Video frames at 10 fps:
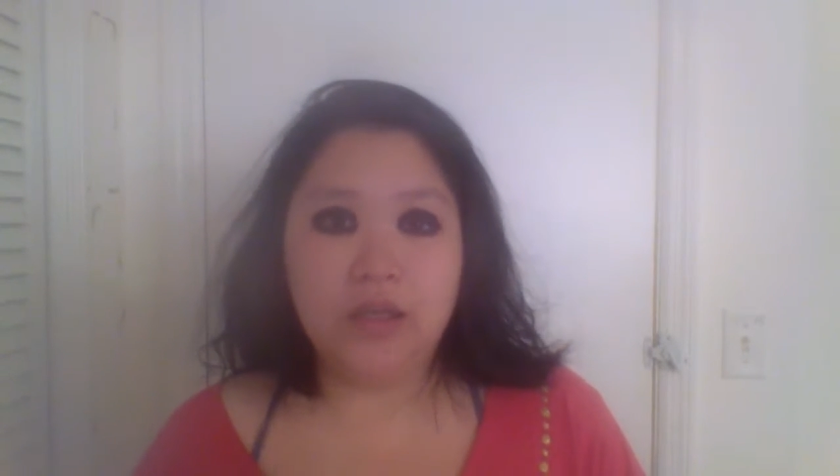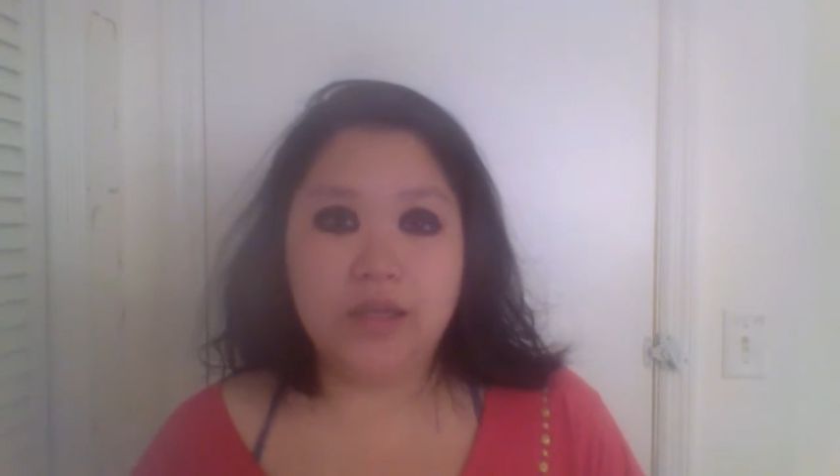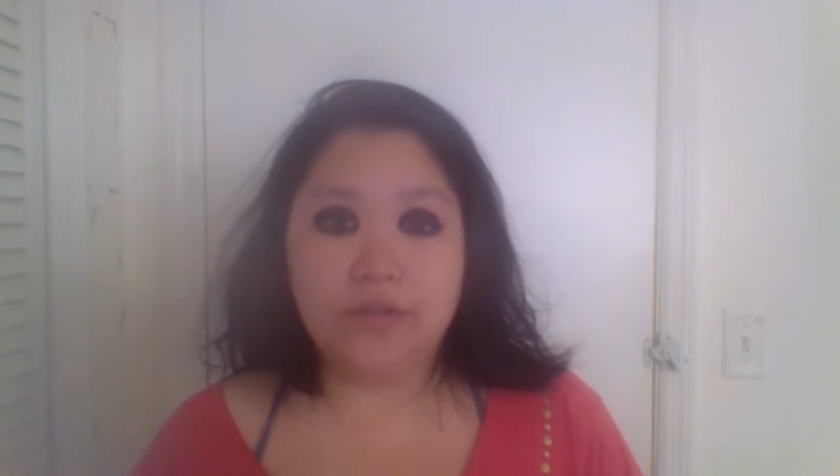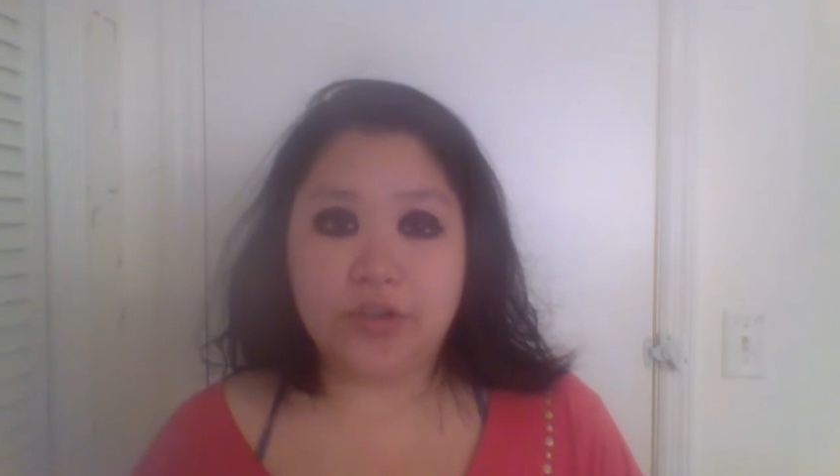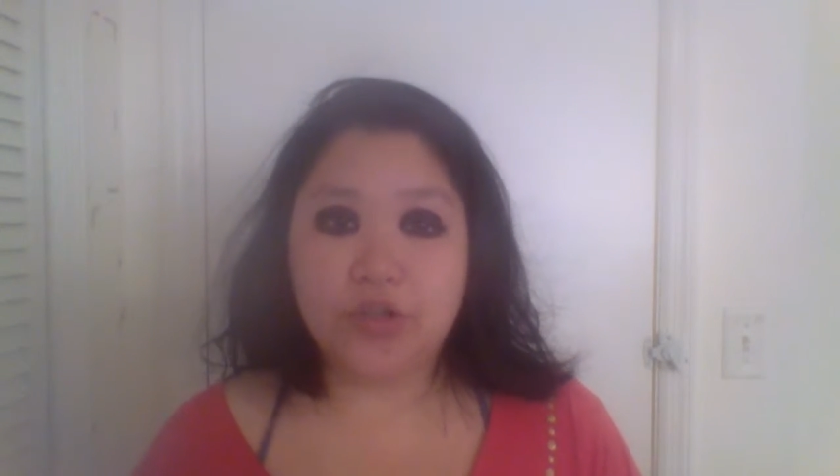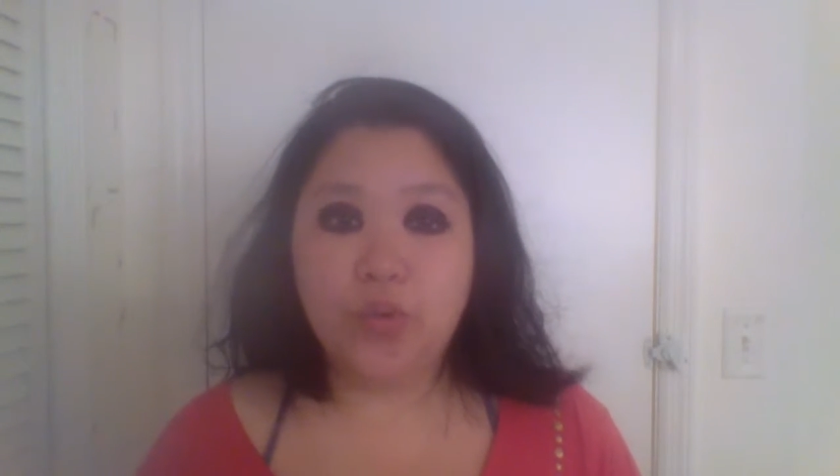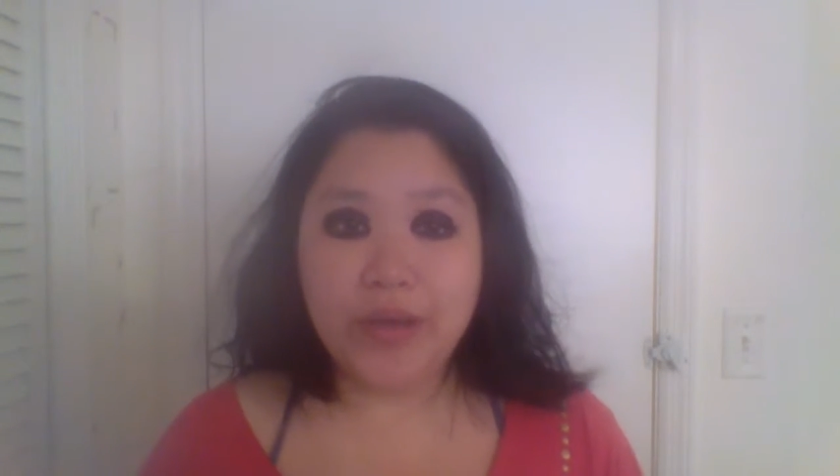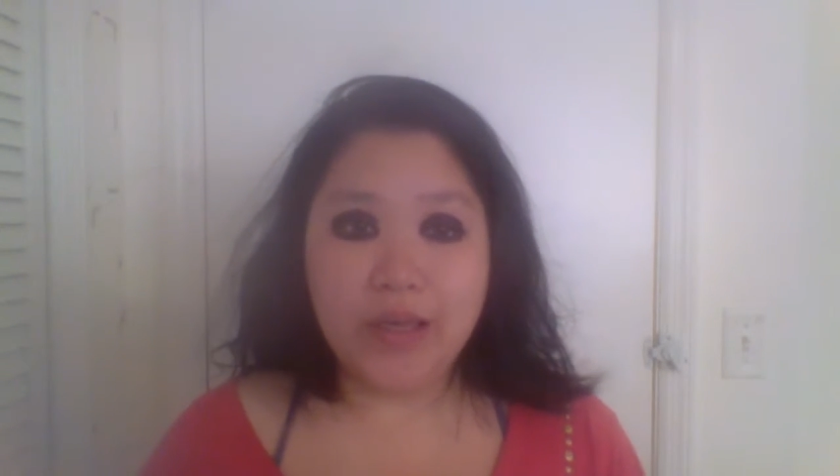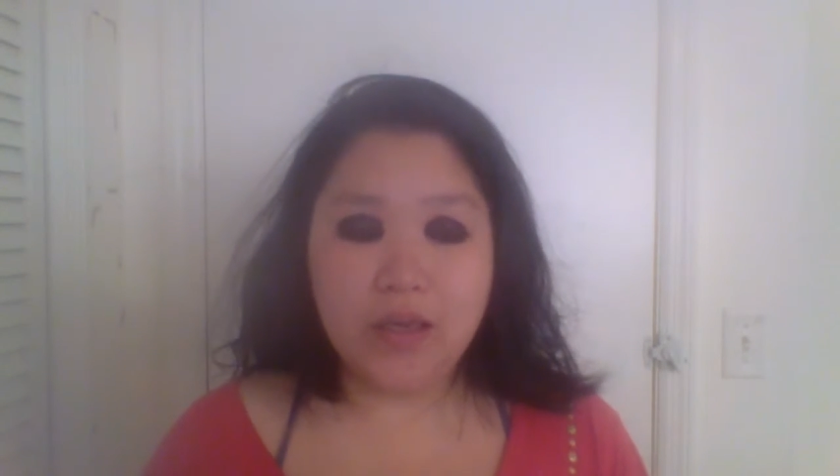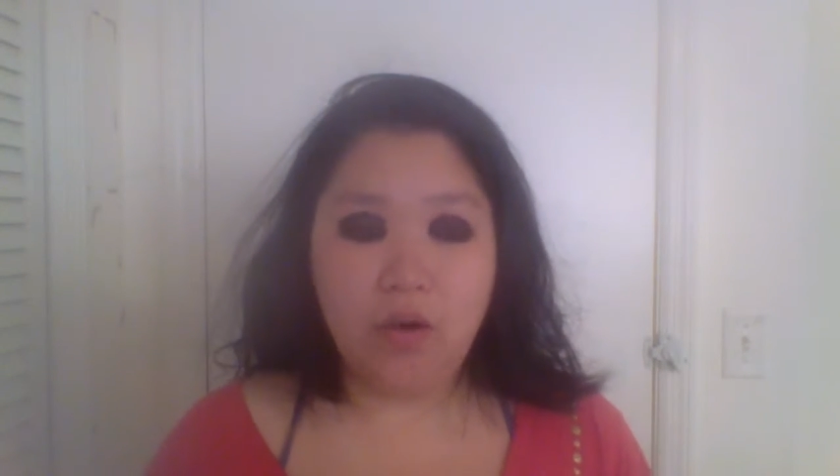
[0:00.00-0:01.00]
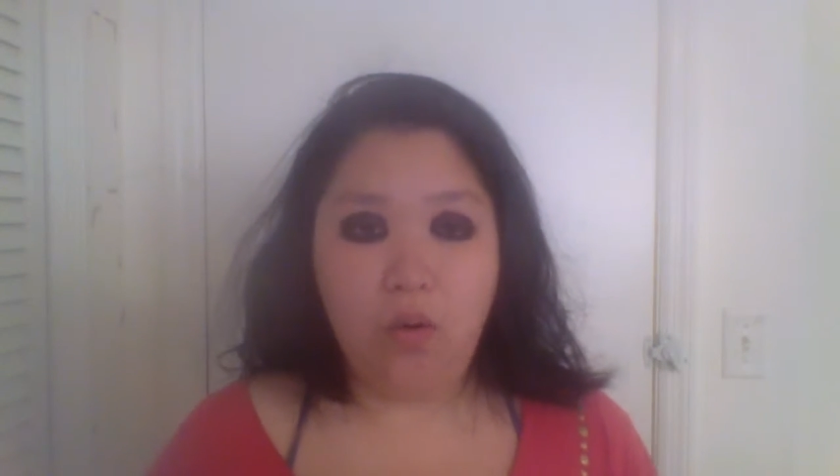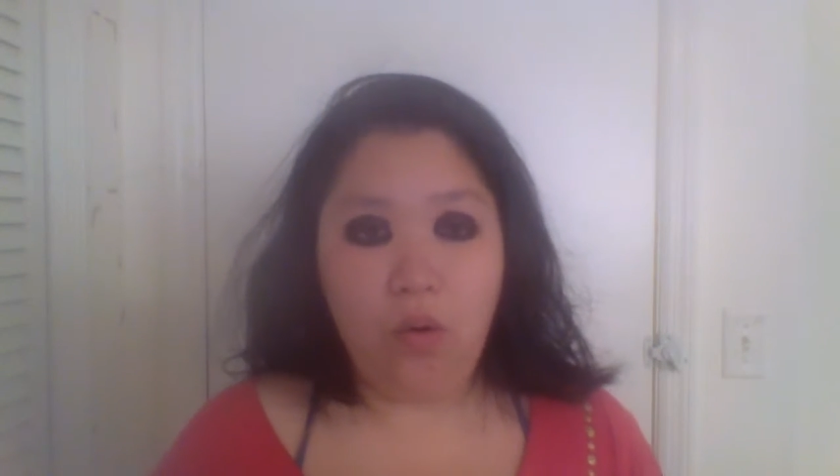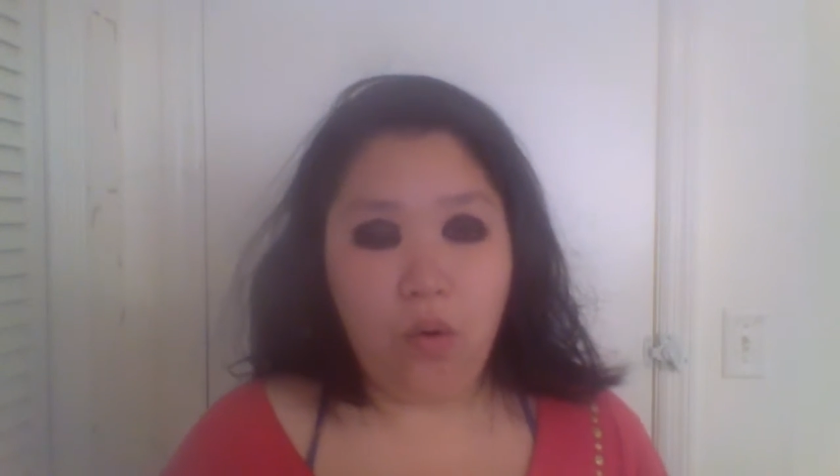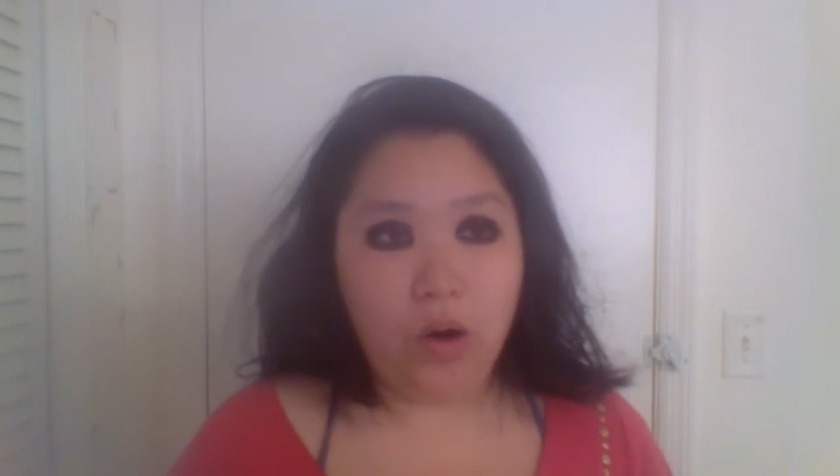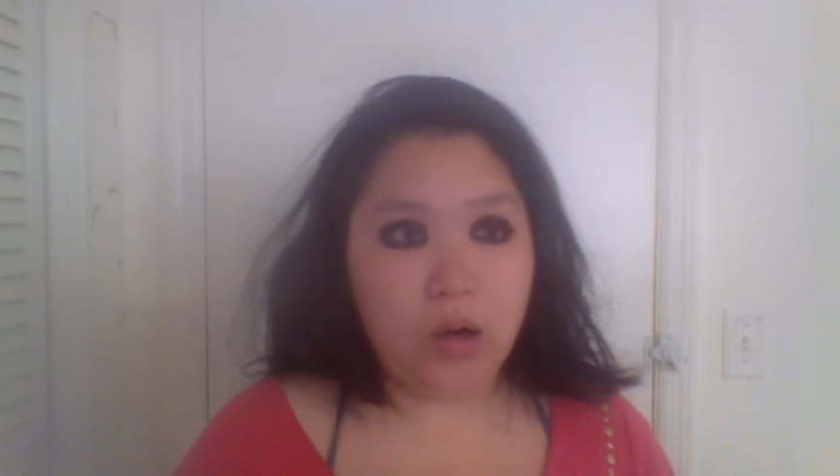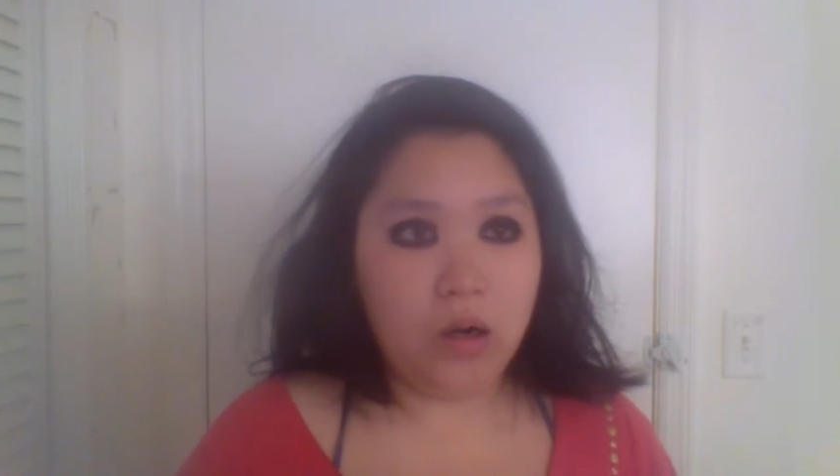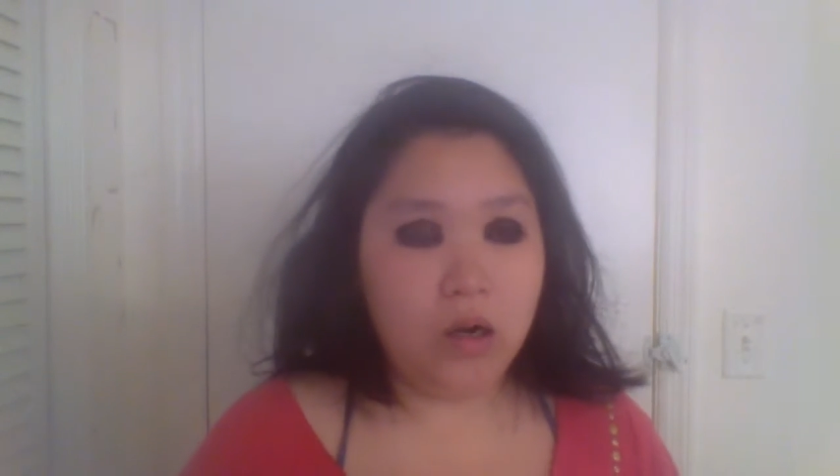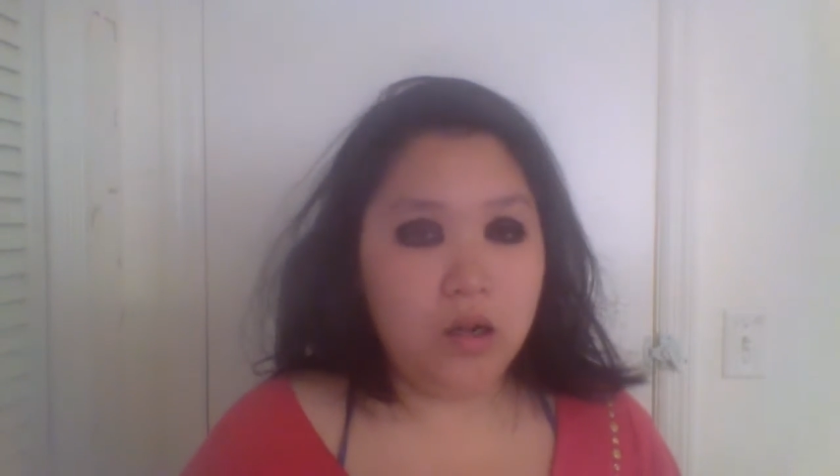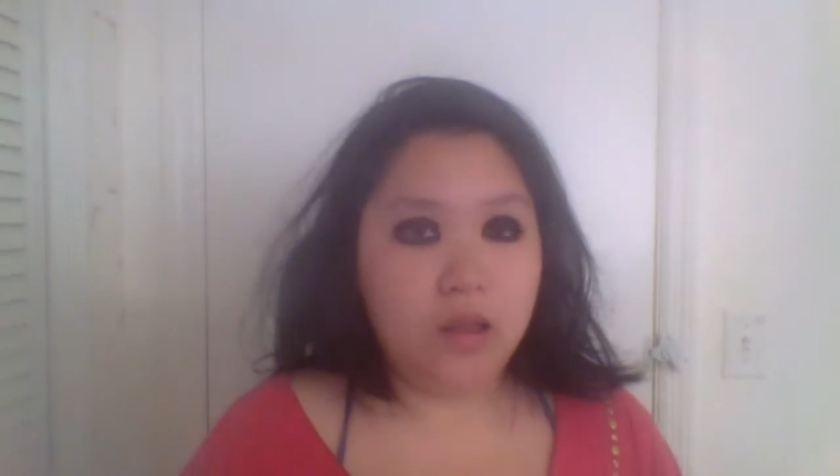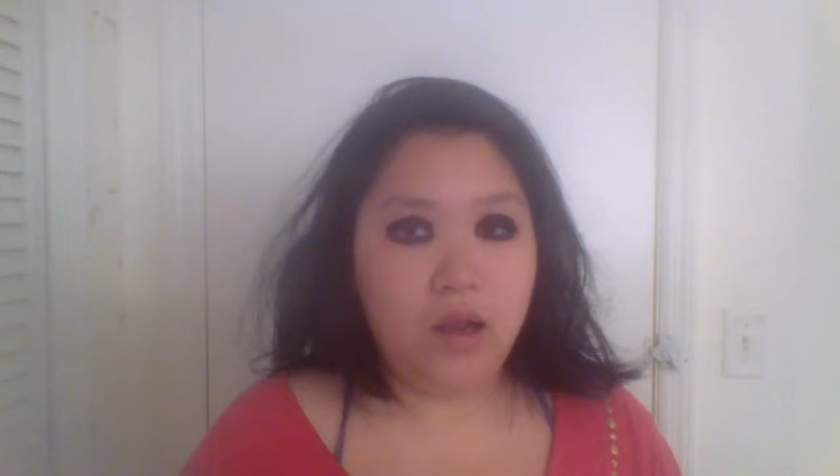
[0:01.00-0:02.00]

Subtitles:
either tweet or